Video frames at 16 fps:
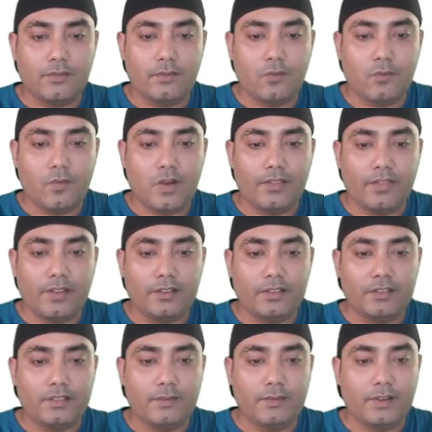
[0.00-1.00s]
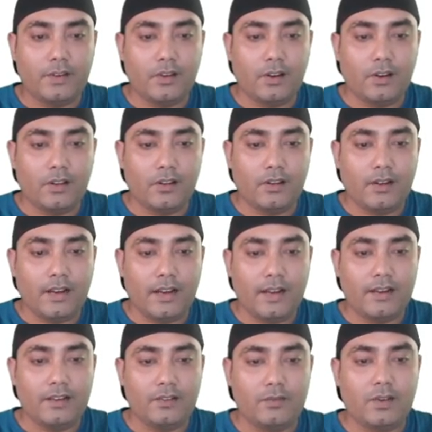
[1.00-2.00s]
$137, and
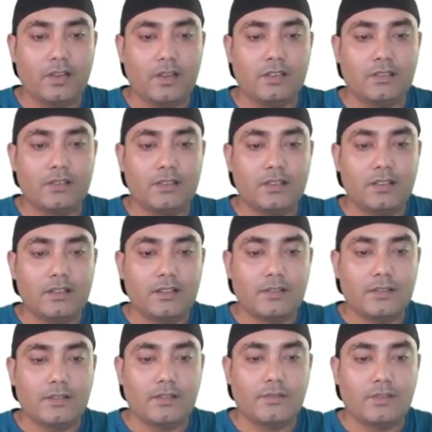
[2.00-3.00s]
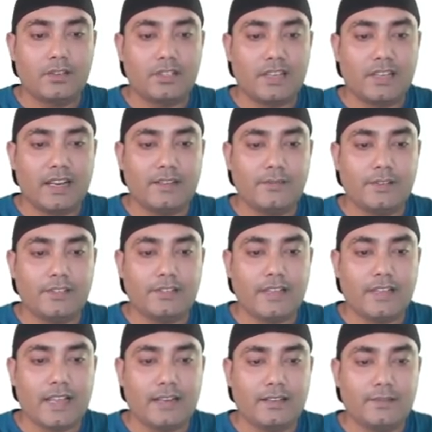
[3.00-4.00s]
it was the first
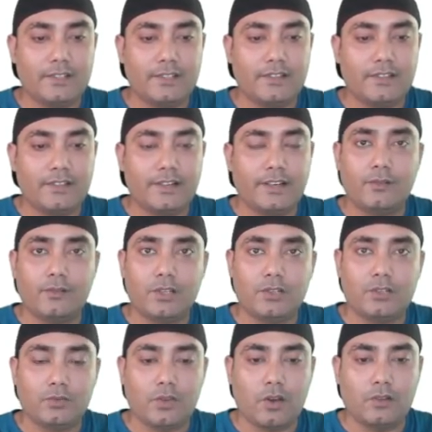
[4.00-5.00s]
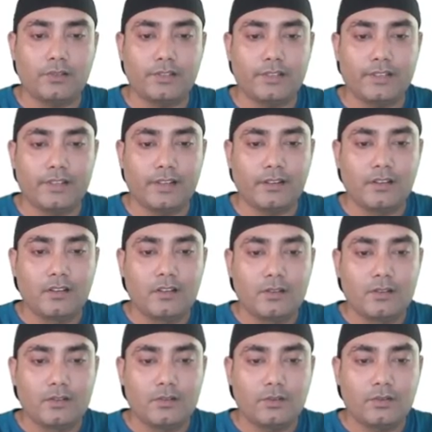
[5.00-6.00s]
activation date was 2010.
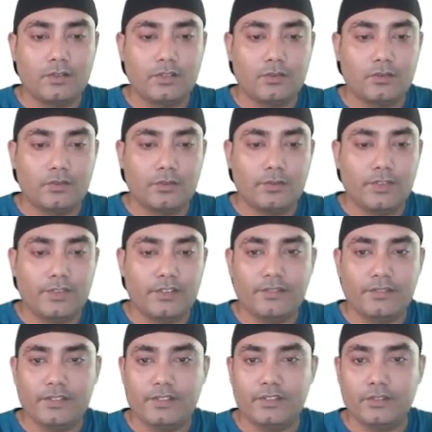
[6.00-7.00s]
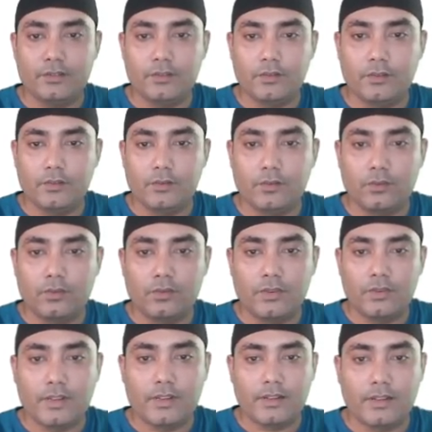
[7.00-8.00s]
So this would be interesting to look.
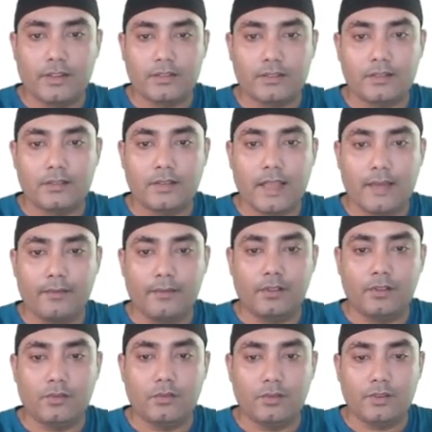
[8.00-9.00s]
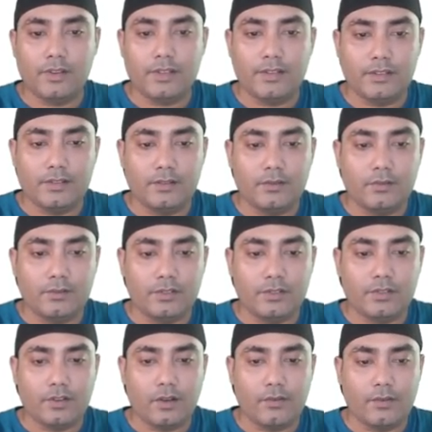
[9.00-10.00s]
Let's have a look into this
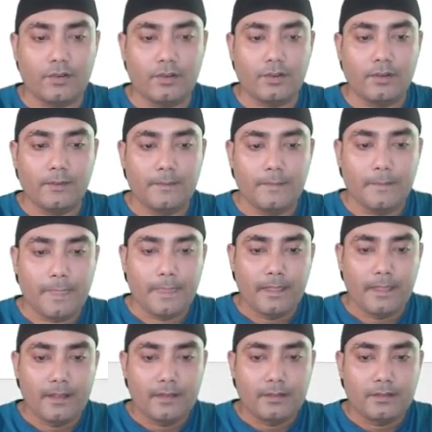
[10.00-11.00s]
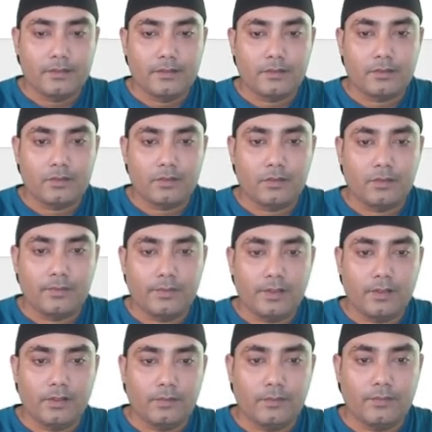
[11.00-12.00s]
offer. Scroll
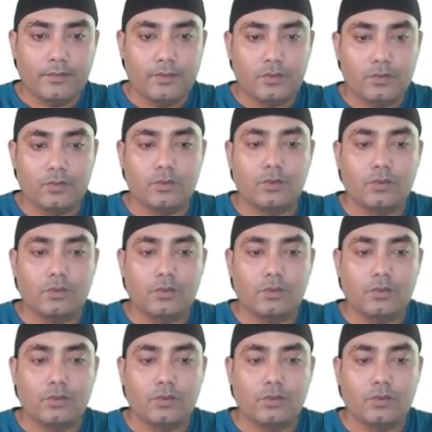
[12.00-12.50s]
below. So